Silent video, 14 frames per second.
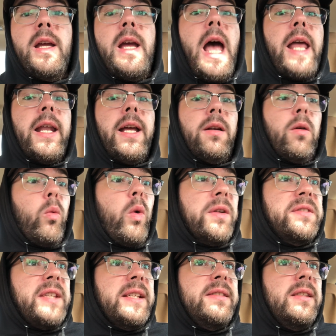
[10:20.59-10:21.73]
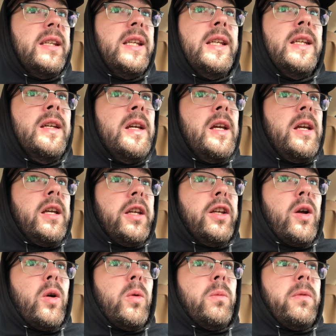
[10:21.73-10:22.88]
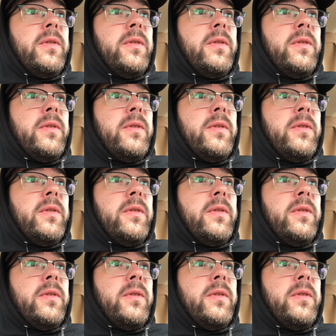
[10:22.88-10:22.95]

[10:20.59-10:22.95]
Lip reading: And then once they see, you know,